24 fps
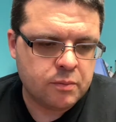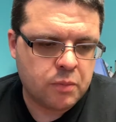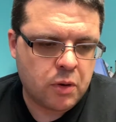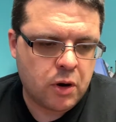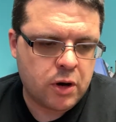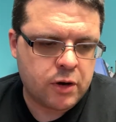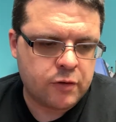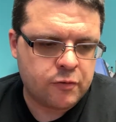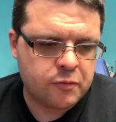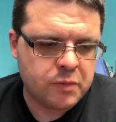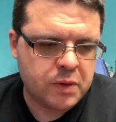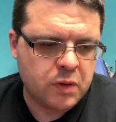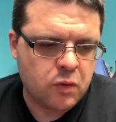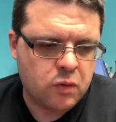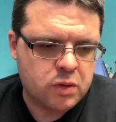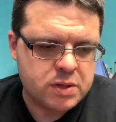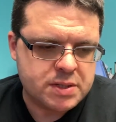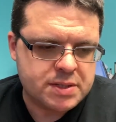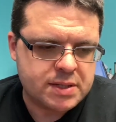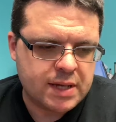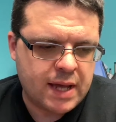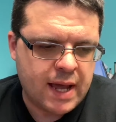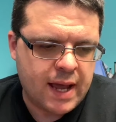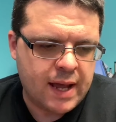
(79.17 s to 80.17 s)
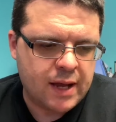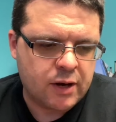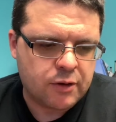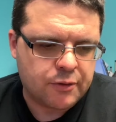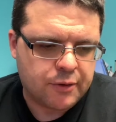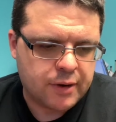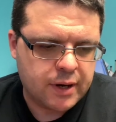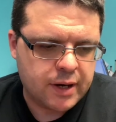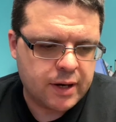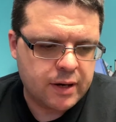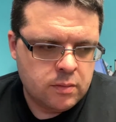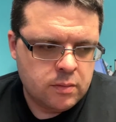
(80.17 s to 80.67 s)
part of me was
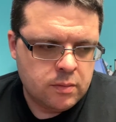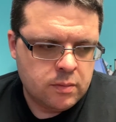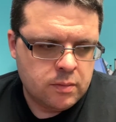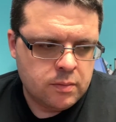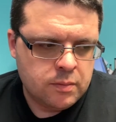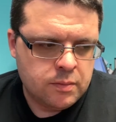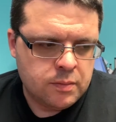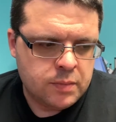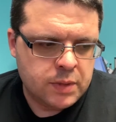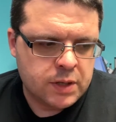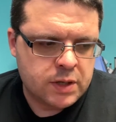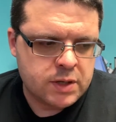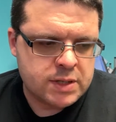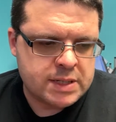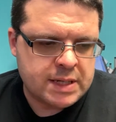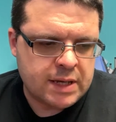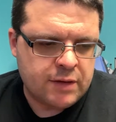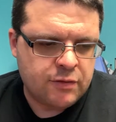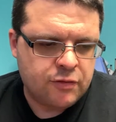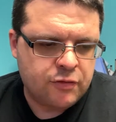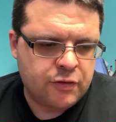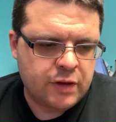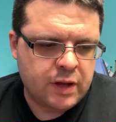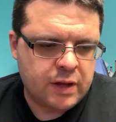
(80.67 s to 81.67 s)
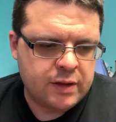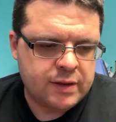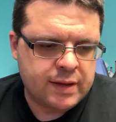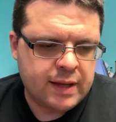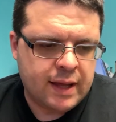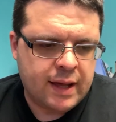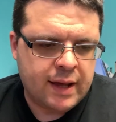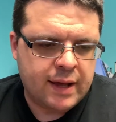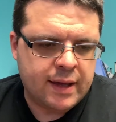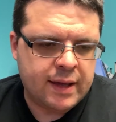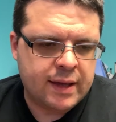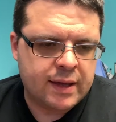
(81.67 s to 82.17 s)
angry because I felt
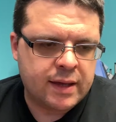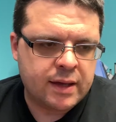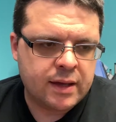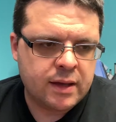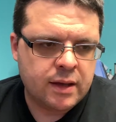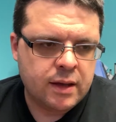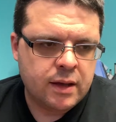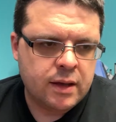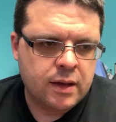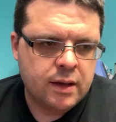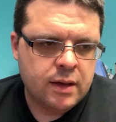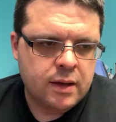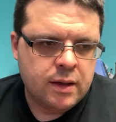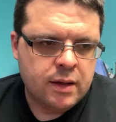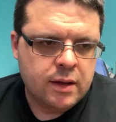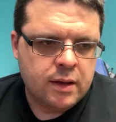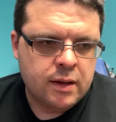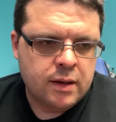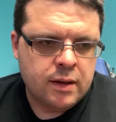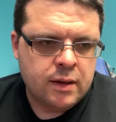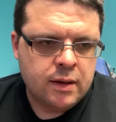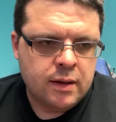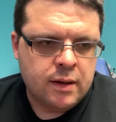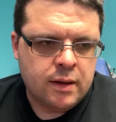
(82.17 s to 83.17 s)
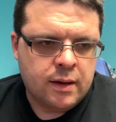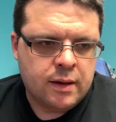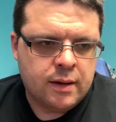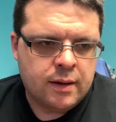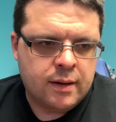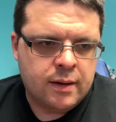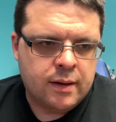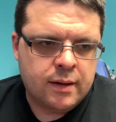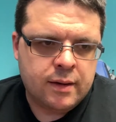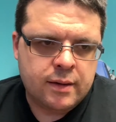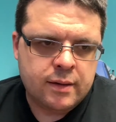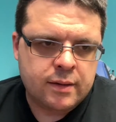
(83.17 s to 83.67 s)
like
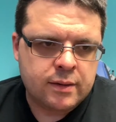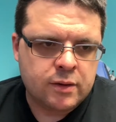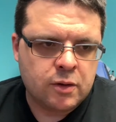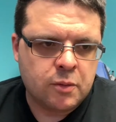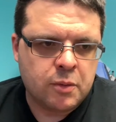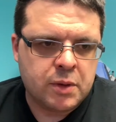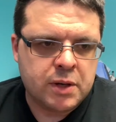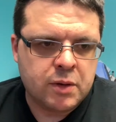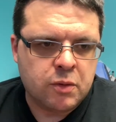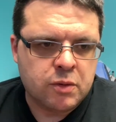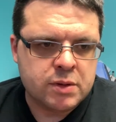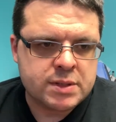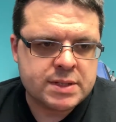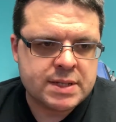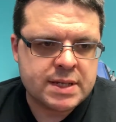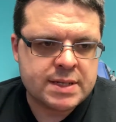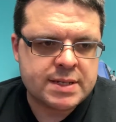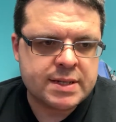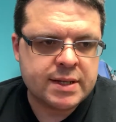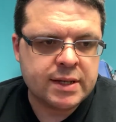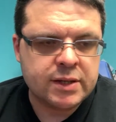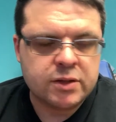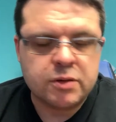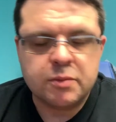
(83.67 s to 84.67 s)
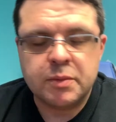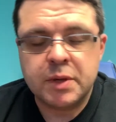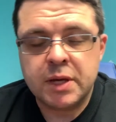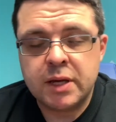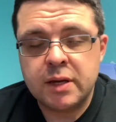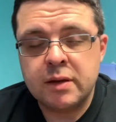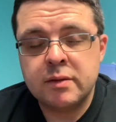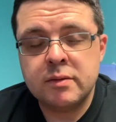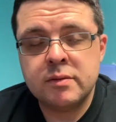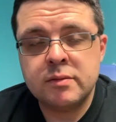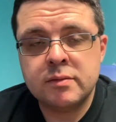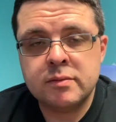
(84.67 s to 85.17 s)
nobody was listening to
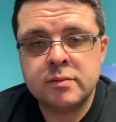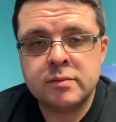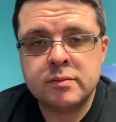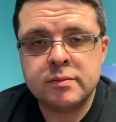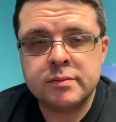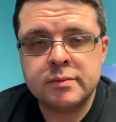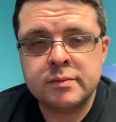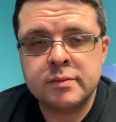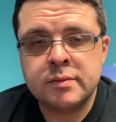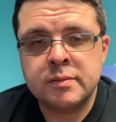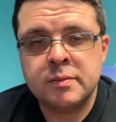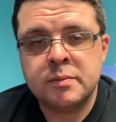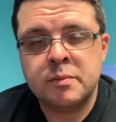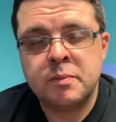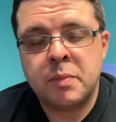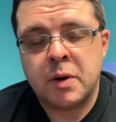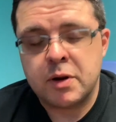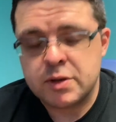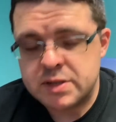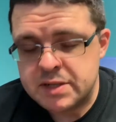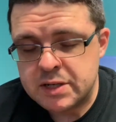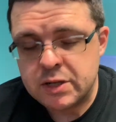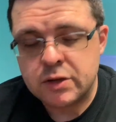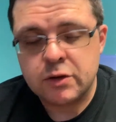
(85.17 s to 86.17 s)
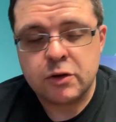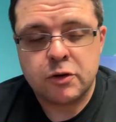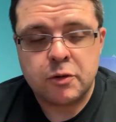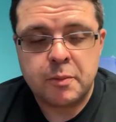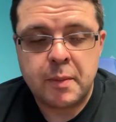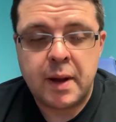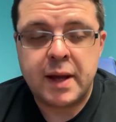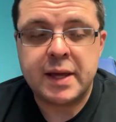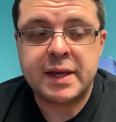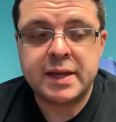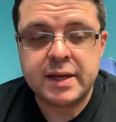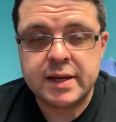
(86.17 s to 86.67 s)
me, in particular
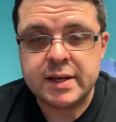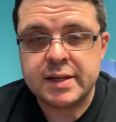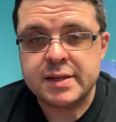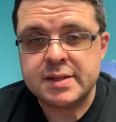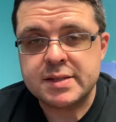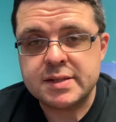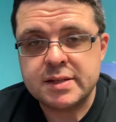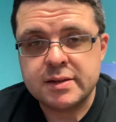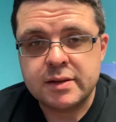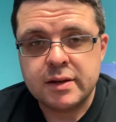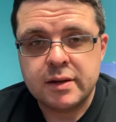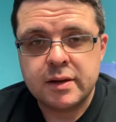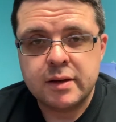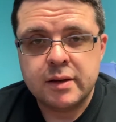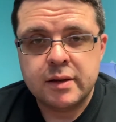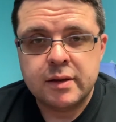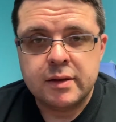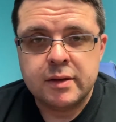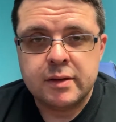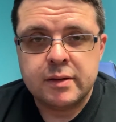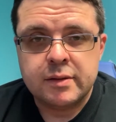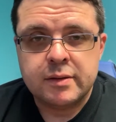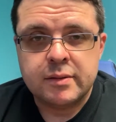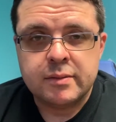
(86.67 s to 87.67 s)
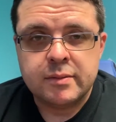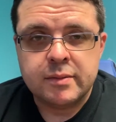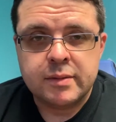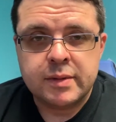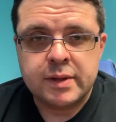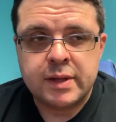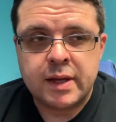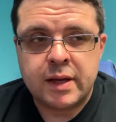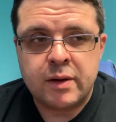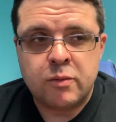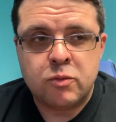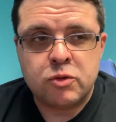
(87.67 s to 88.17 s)
my kids.
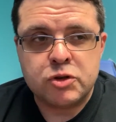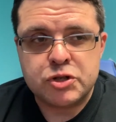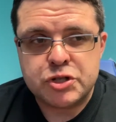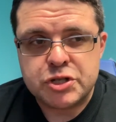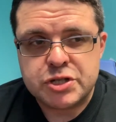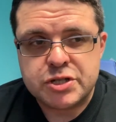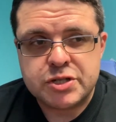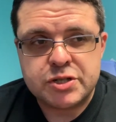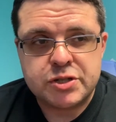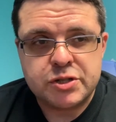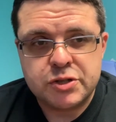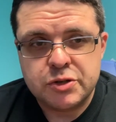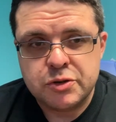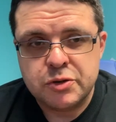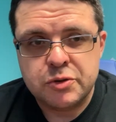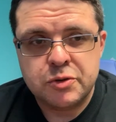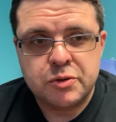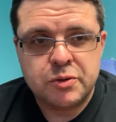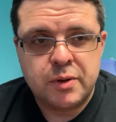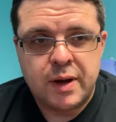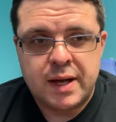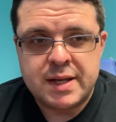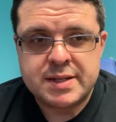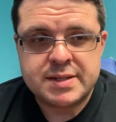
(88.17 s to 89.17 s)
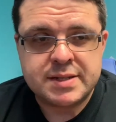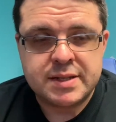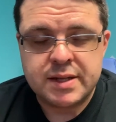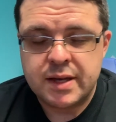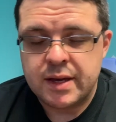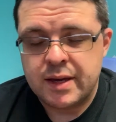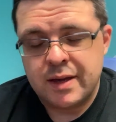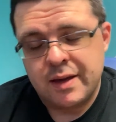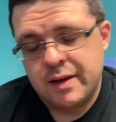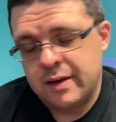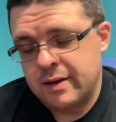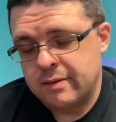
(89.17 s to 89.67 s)
They would just do as
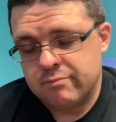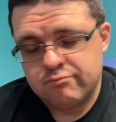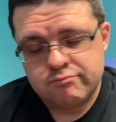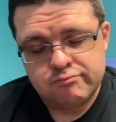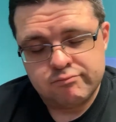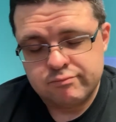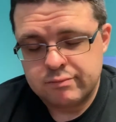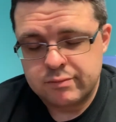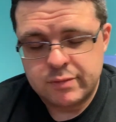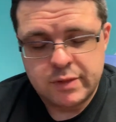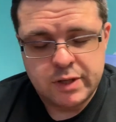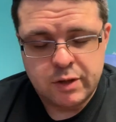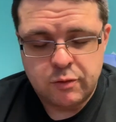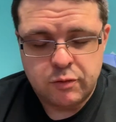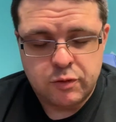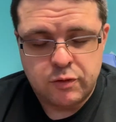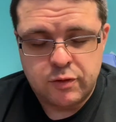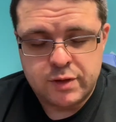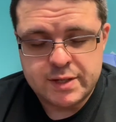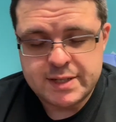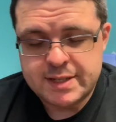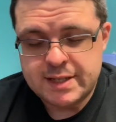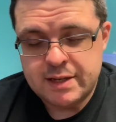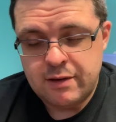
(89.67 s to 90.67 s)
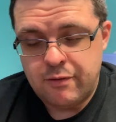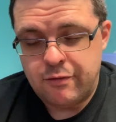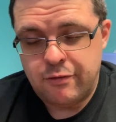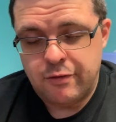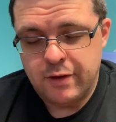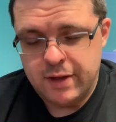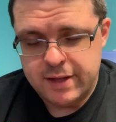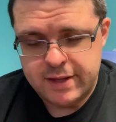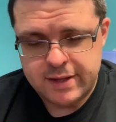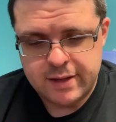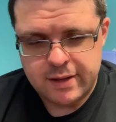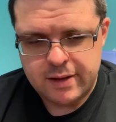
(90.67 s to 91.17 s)
they would see
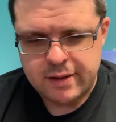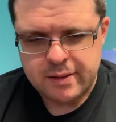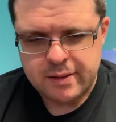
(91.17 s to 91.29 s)
fit